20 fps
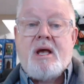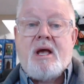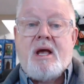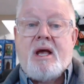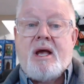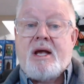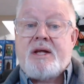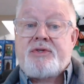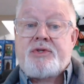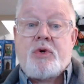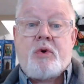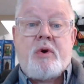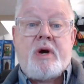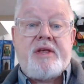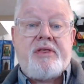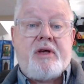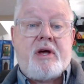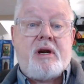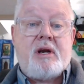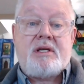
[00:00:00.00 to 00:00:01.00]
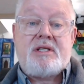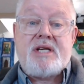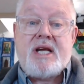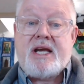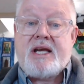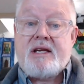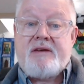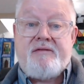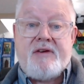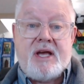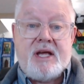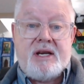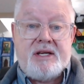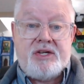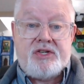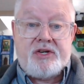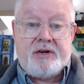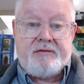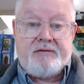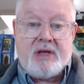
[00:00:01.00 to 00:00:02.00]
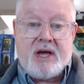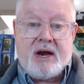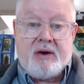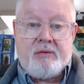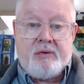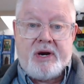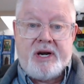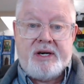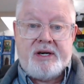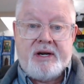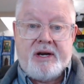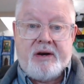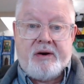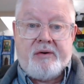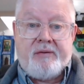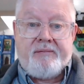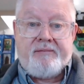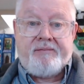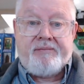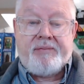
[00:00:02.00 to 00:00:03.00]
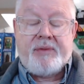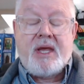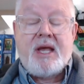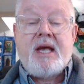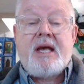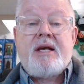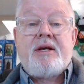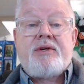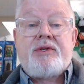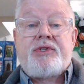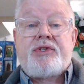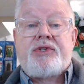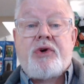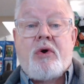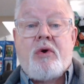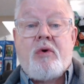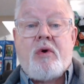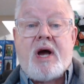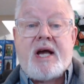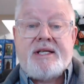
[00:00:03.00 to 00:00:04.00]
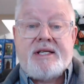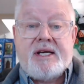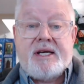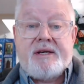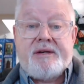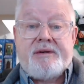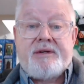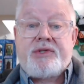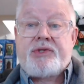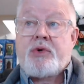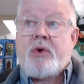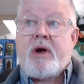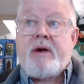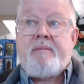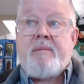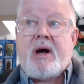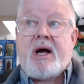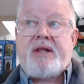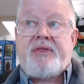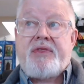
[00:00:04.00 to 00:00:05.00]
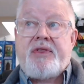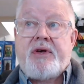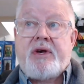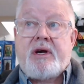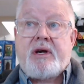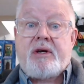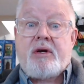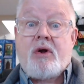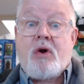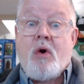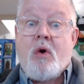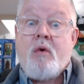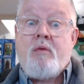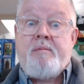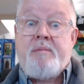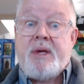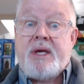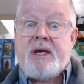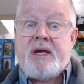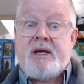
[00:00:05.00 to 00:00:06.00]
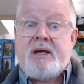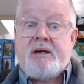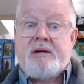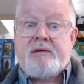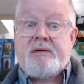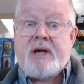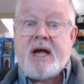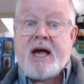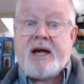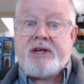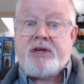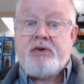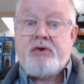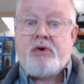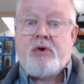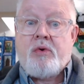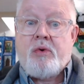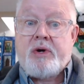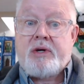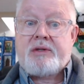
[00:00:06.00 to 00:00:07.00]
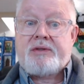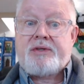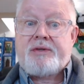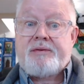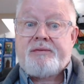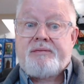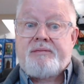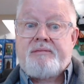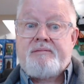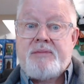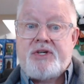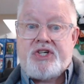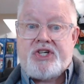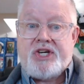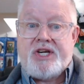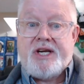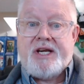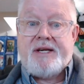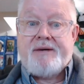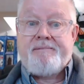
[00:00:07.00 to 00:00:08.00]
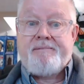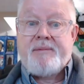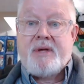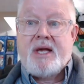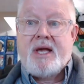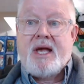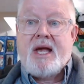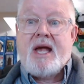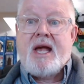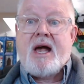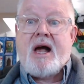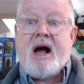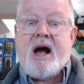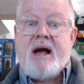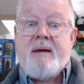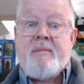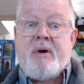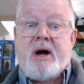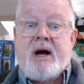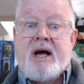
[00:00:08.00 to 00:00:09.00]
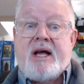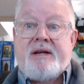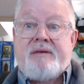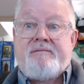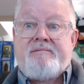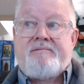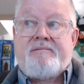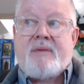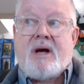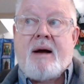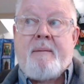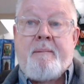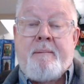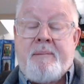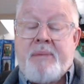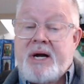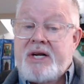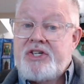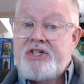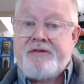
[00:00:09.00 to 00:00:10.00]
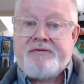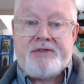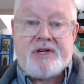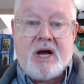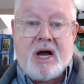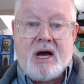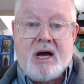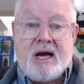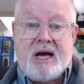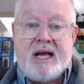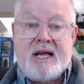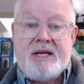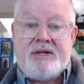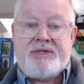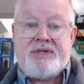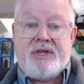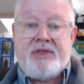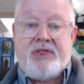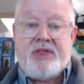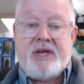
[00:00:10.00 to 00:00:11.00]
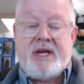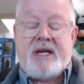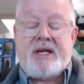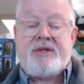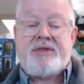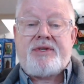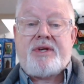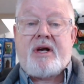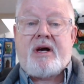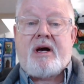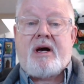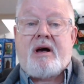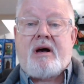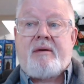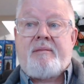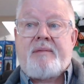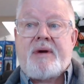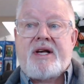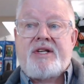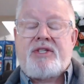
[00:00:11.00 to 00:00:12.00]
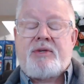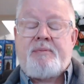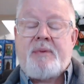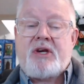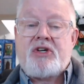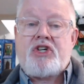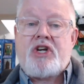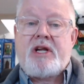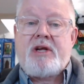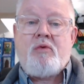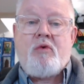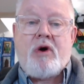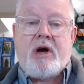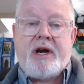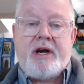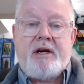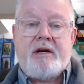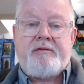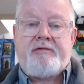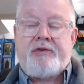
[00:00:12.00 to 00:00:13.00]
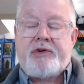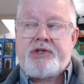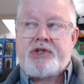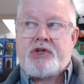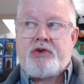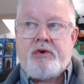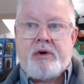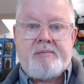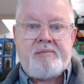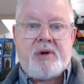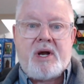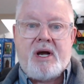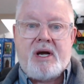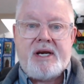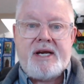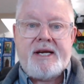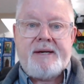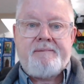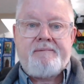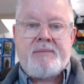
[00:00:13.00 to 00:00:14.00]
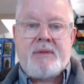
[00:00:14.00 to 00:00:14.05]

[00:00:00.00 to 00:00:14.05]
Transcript: And so I thought I'd take advantage of that right now. So I did. So I bought the Go Big AccuQuilt machine. I bought a bunch of dies and things. I especially wanted it for strip cutting